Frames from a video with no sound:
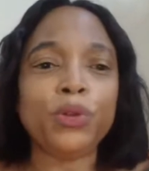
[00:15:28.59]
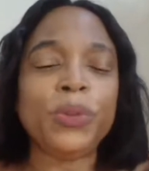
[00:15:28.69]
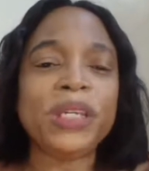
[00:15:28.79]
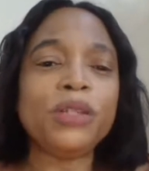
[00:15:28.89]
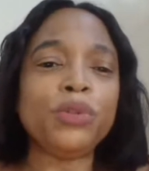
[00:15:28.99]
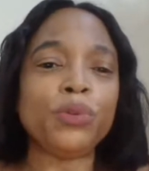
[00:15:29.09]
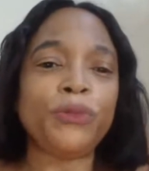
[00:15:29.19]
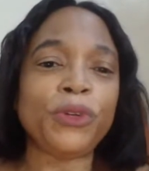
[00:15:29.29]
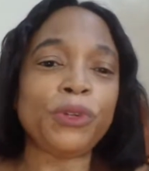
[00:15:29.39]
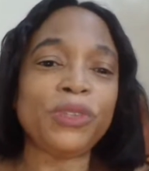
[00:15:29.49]
you begin to
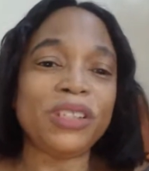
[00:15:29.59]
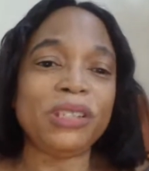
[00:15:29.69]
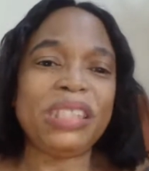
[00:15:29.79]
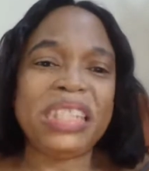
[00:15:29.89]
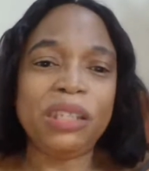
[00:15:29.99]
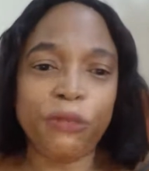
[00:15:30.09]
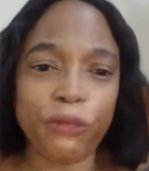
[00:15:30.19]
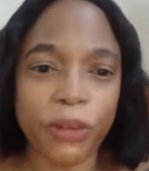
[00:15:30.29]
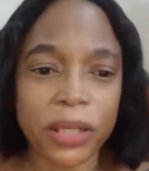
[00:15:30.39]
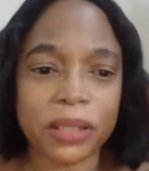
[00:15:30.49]
feel
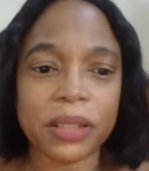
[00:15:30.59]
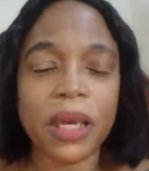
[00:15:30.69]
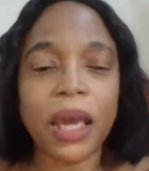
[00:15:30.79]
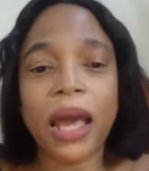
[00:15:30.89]
different.